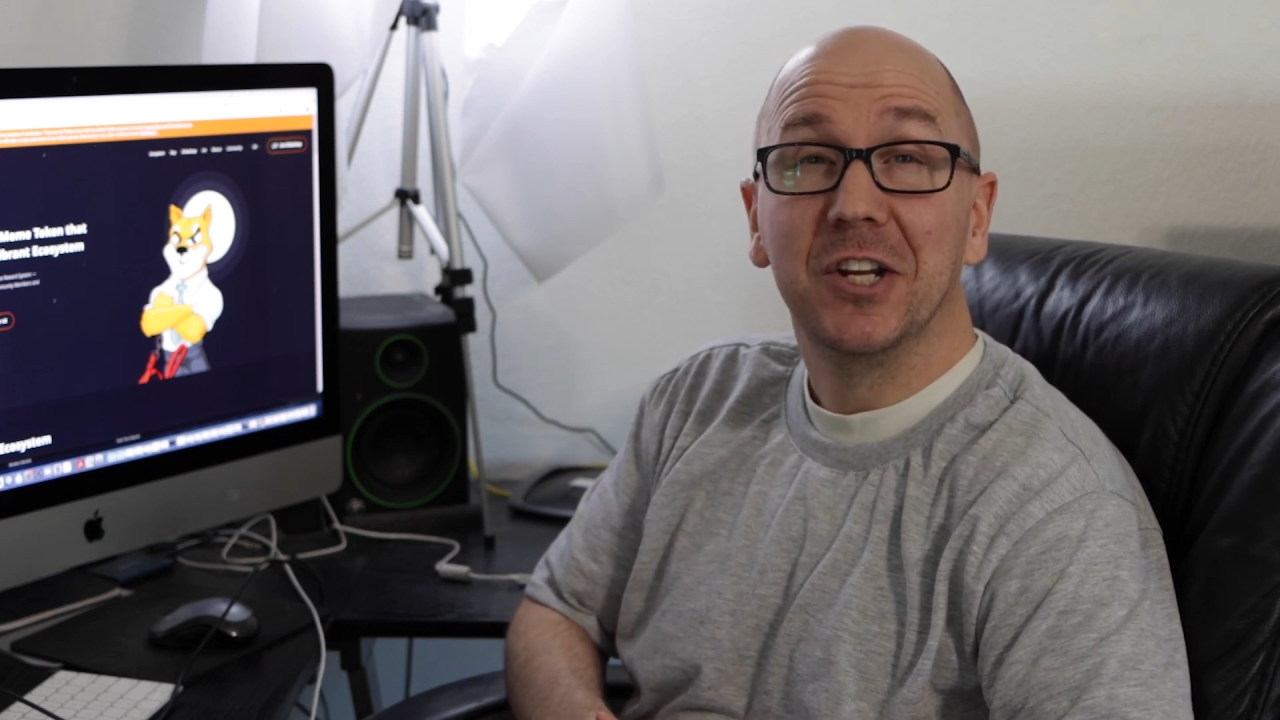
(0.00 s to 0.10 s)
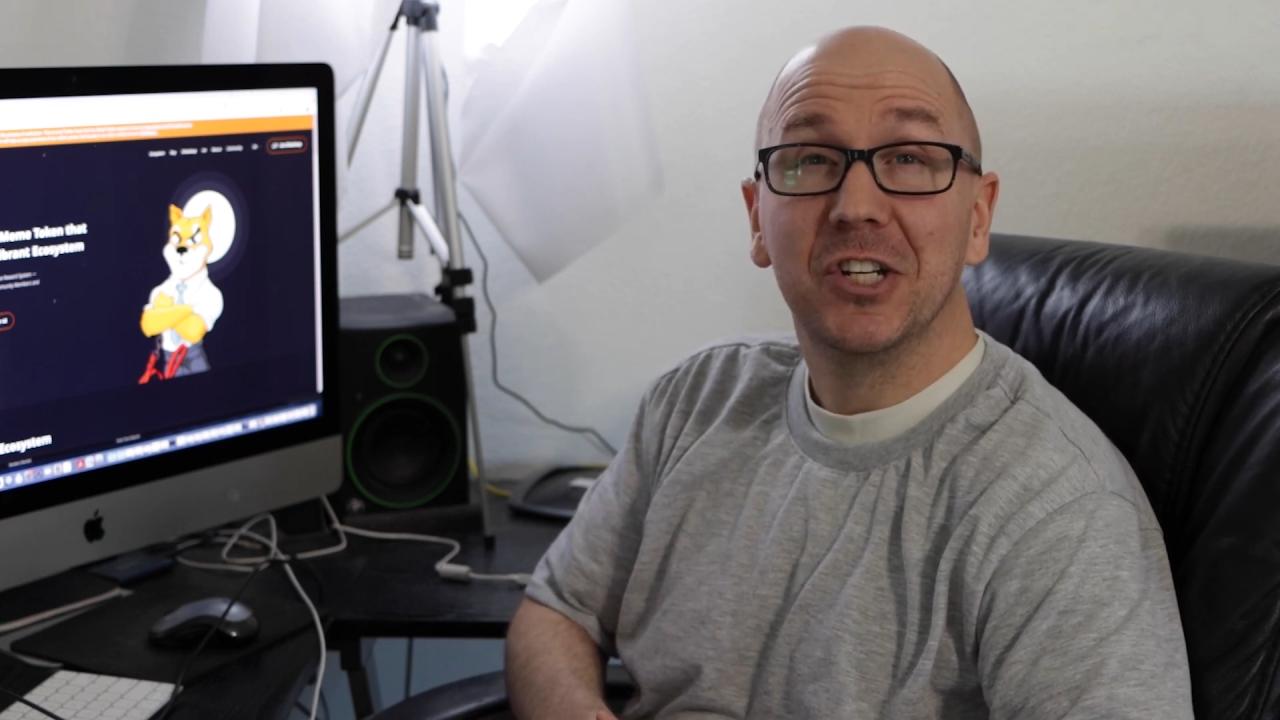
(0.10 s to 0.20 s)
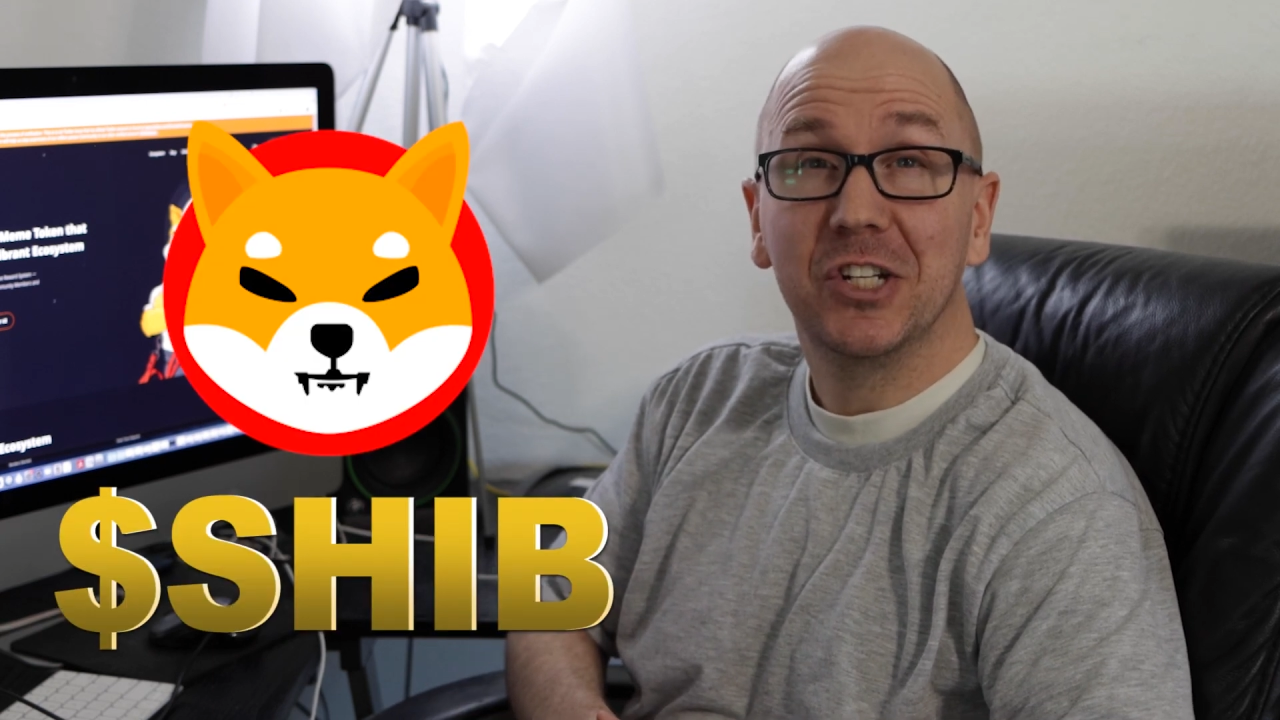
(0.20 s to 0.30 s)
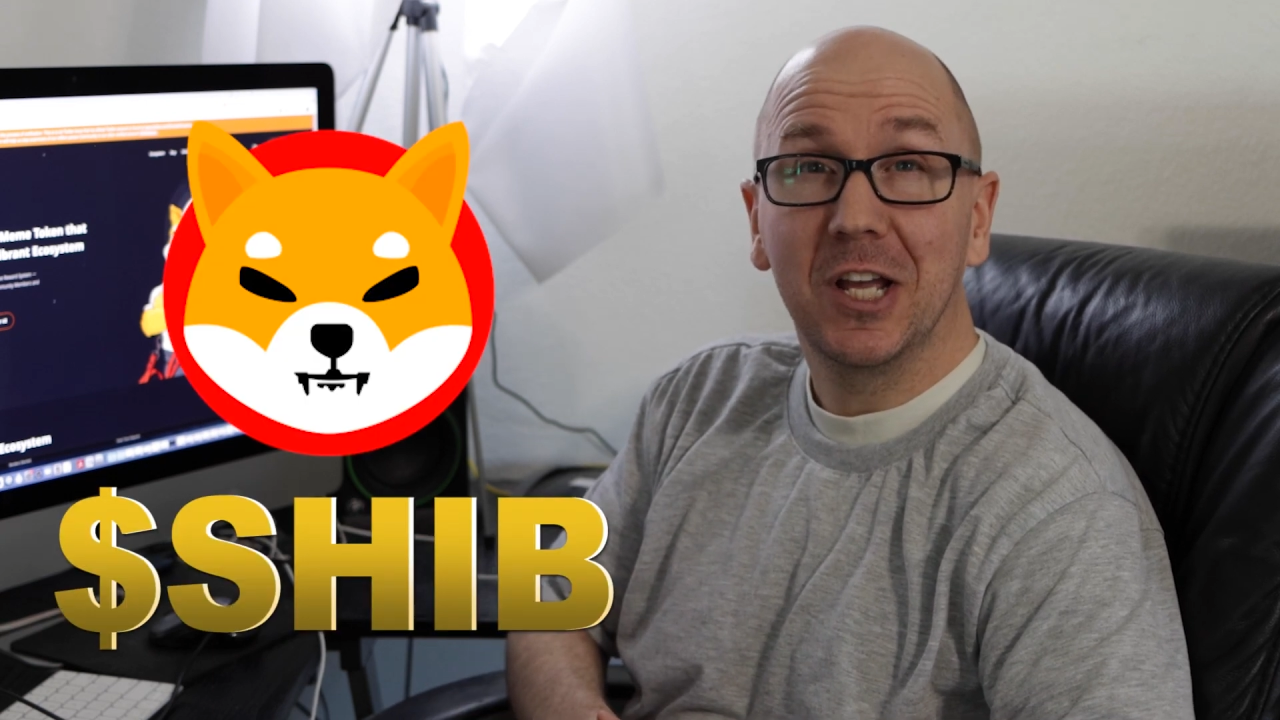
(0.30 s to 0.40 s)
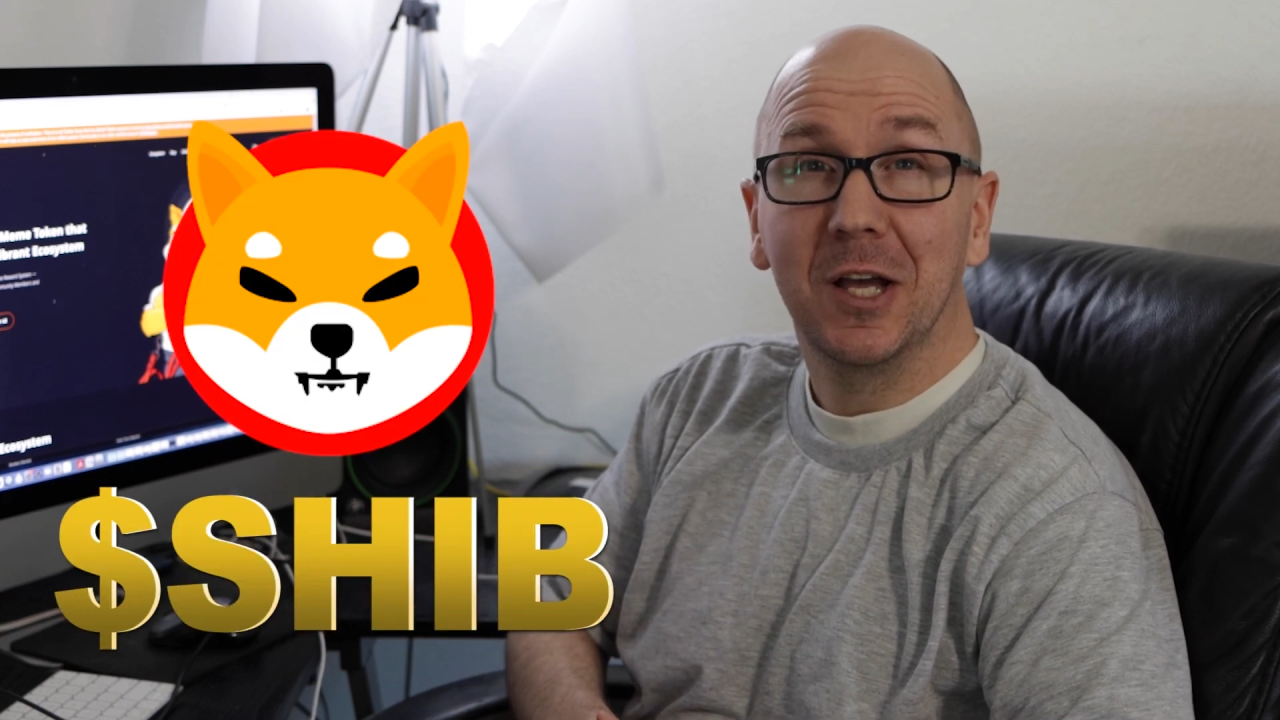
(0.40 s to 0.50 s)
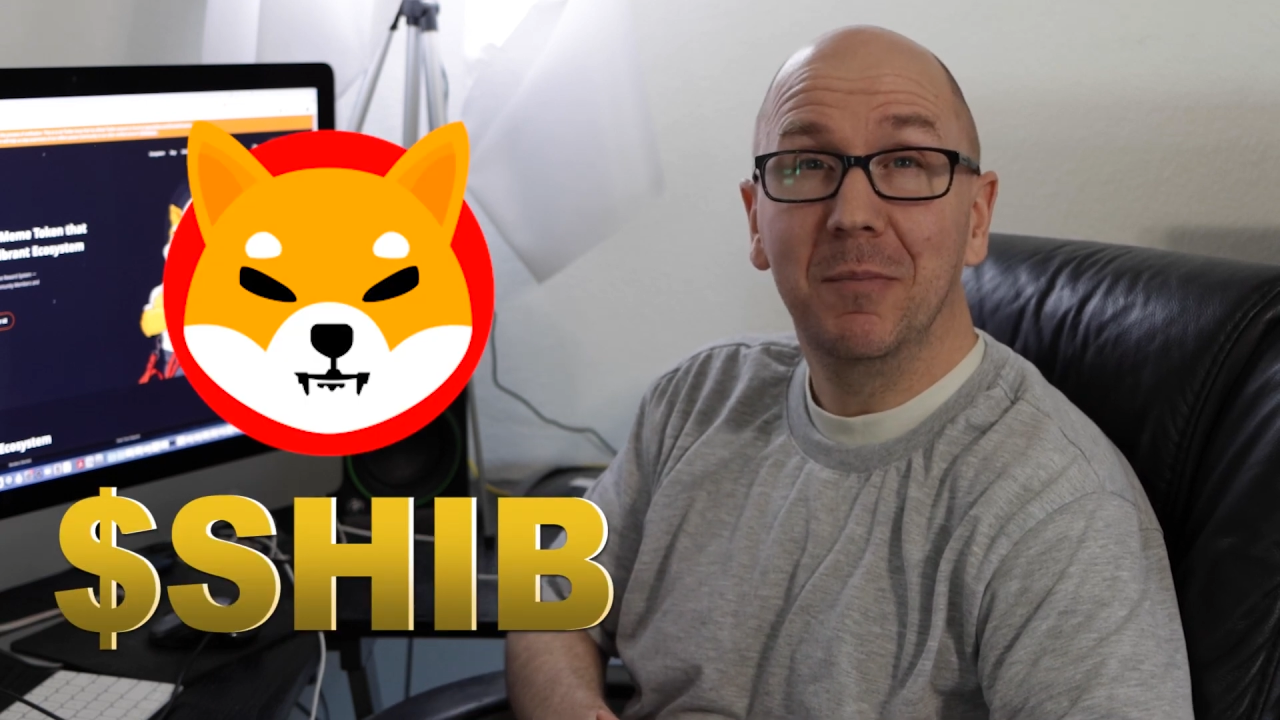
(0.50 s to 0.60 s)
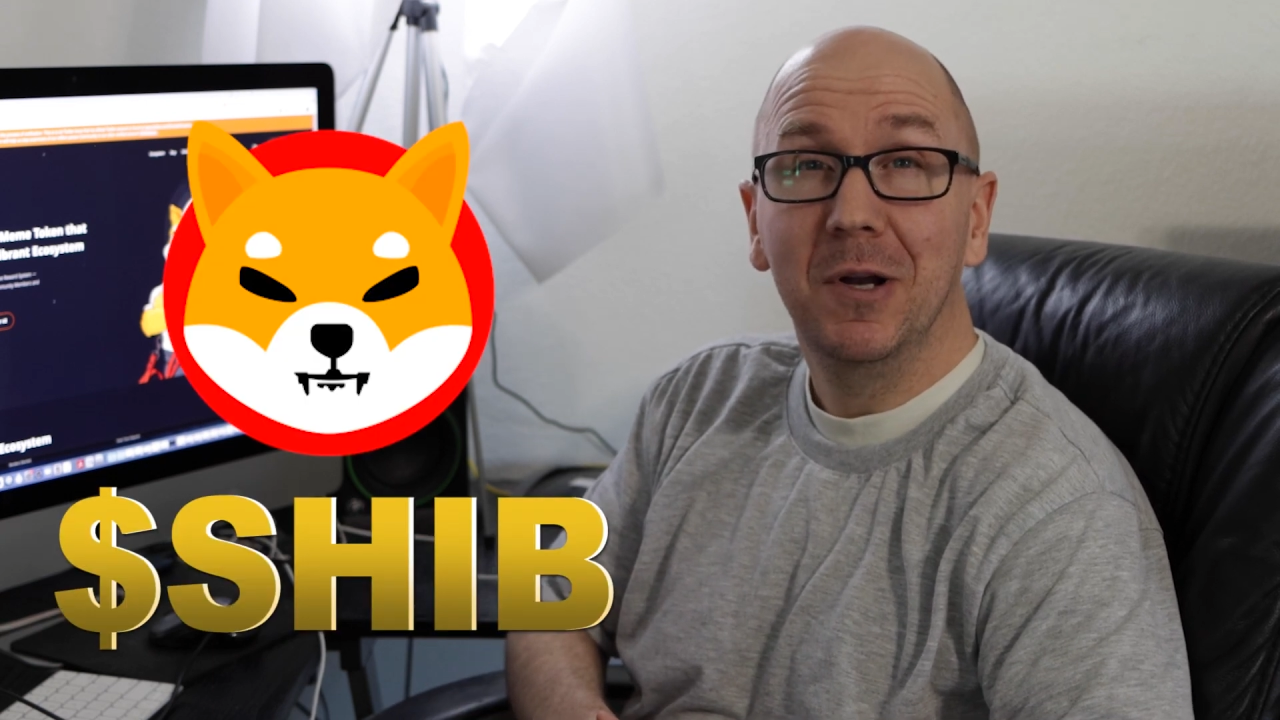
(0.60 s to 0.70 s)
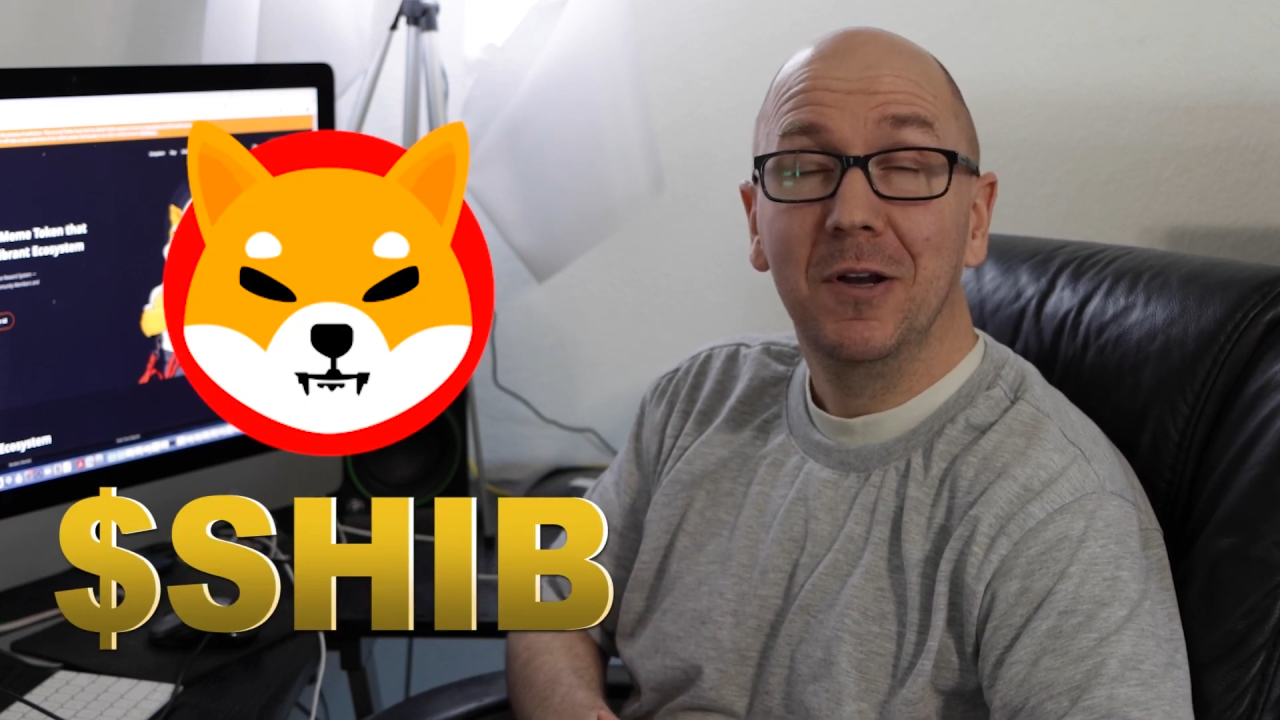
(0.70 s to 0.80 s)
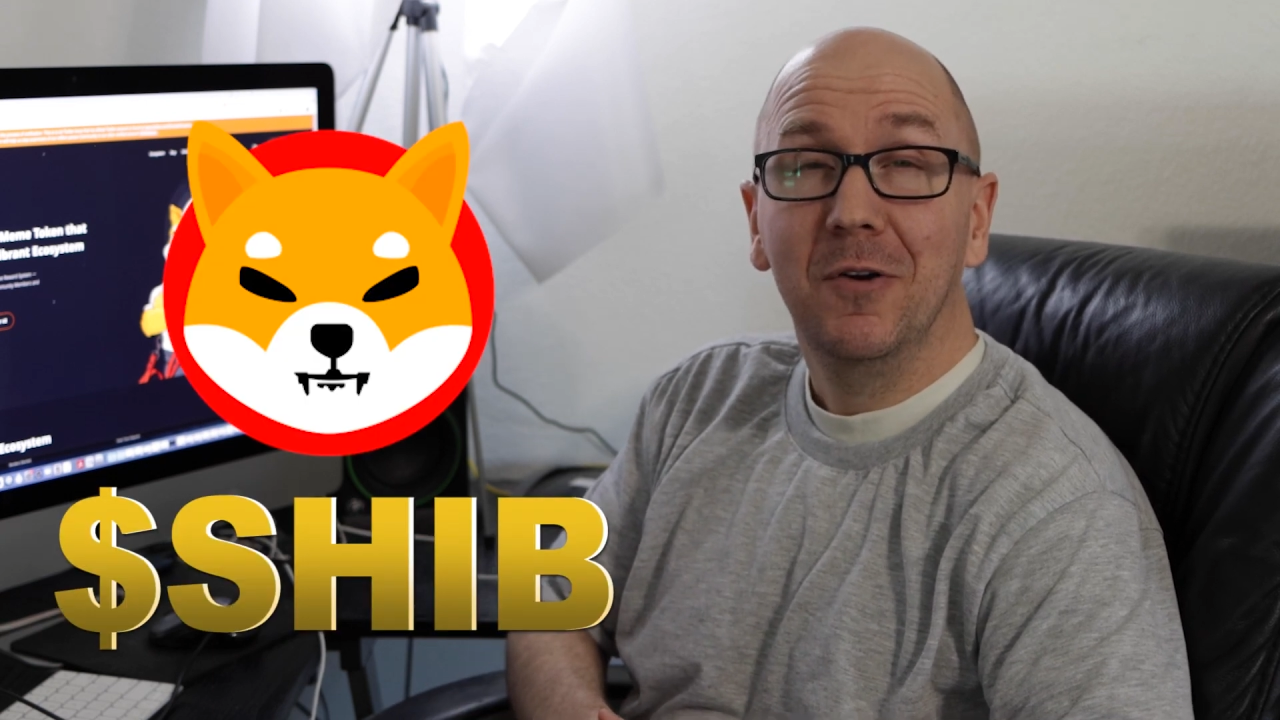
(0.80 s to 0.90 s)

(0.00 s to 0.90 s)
SHIB,